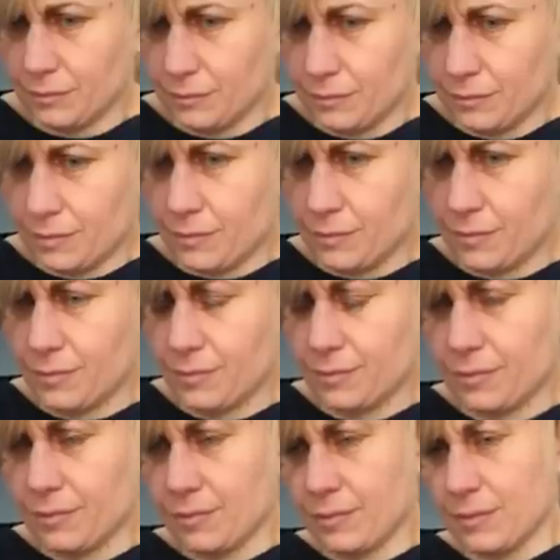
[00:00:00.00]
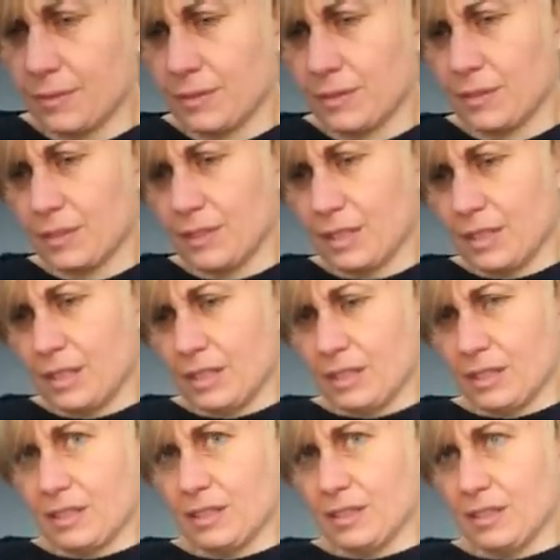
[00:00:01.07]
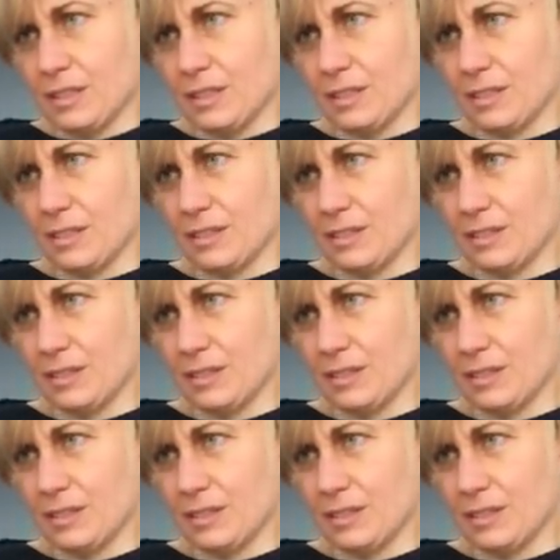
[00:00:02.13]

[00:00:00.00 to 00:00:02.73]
(silent)